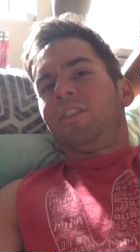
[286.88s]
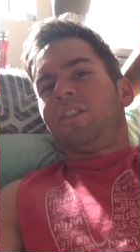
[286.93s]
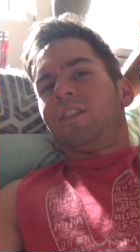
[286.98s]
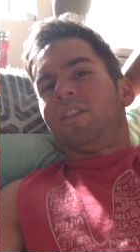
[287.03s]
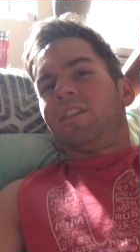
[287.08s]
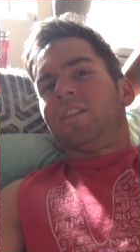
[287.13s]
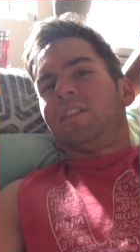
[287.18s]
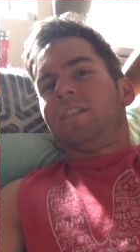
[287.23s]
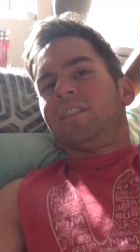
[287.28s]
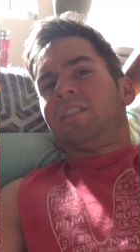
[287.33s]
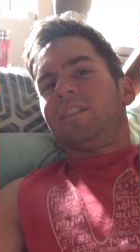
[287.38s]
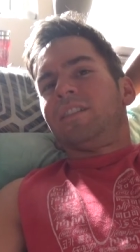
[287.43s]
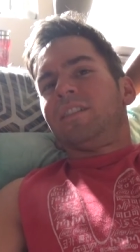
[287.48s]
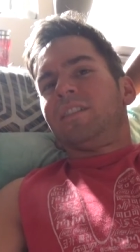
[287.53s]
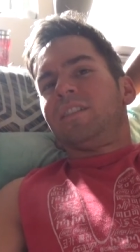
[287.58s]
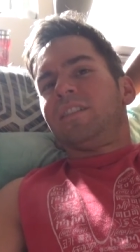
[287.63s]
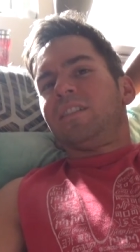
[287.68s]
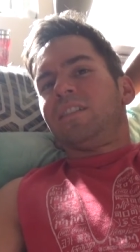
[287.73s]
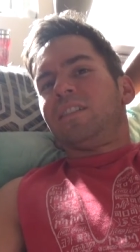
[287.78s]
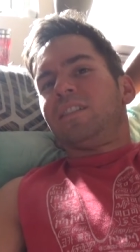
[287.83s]
her.
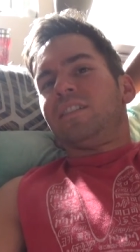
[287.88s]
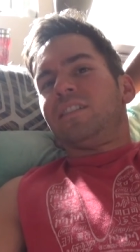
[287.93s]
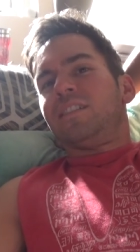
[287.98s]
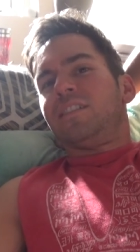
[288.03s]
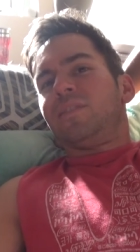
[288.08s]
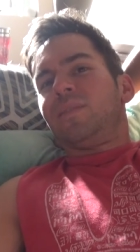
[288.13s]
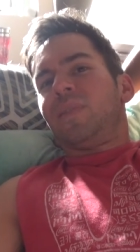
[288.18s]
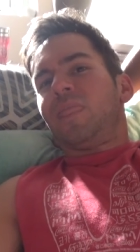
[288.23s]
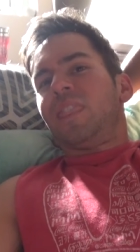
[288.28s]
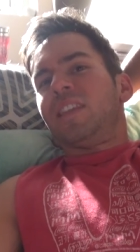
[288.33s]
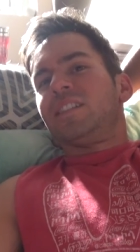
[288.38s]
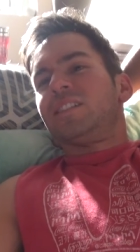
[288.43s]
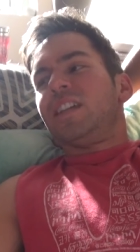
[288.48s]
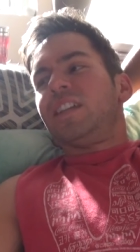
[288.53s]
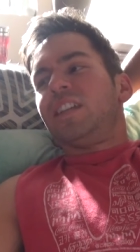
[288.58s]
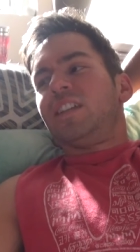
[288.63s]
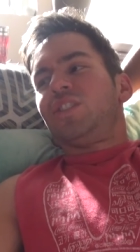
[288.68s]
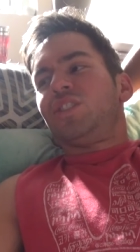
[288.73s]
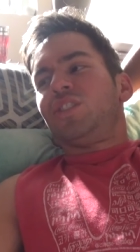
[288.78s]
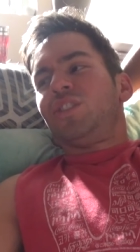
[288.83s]

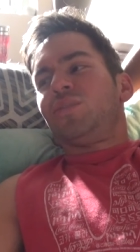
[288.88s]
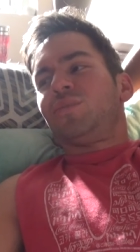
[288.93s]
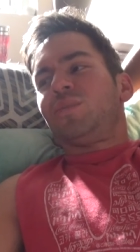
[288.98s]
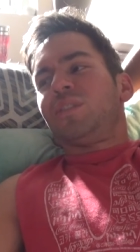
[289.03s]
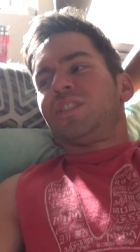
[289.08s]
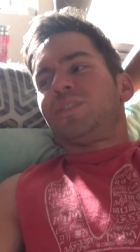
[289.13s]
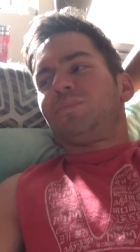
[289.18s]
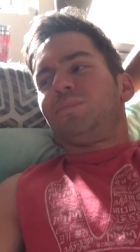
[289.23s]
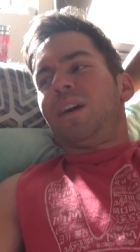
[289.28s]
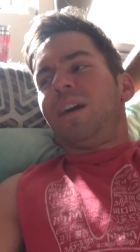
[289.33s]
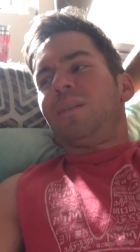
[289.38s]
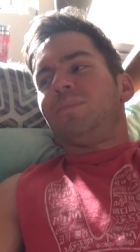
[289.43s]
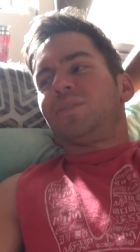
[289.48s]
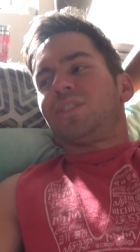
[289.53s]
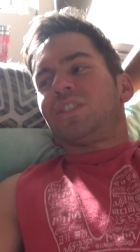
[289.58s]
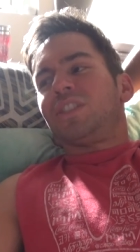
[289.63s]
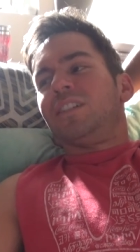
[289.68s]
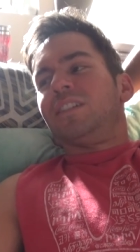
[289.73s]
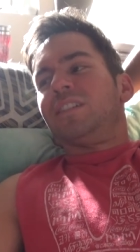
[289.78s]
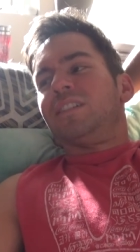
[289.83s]
In a children's pop
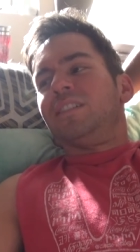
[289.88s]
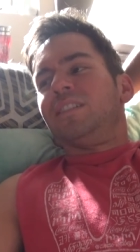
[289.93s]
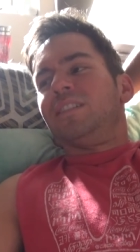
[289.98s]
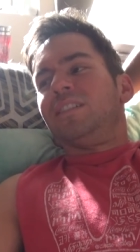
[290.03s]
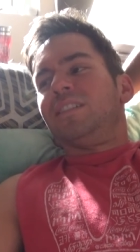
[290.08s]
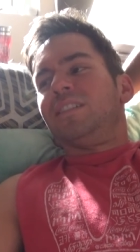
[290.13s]
song